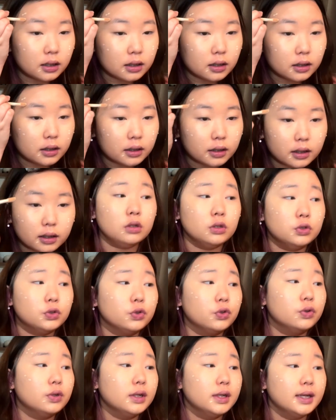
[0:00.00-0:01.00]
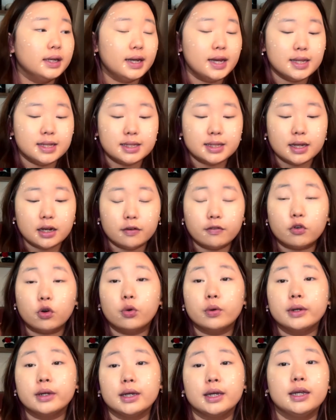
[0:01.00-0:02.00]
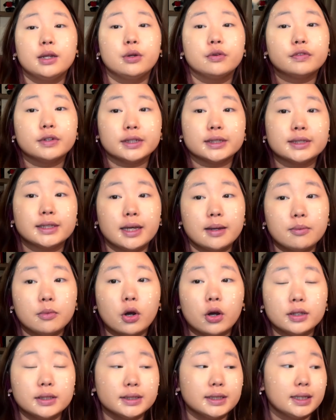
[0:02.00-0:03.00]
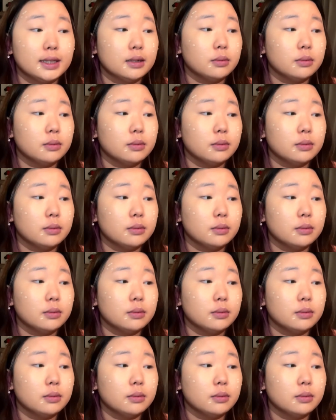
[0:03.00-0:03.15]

Yeah. So instead of going in with the same concealer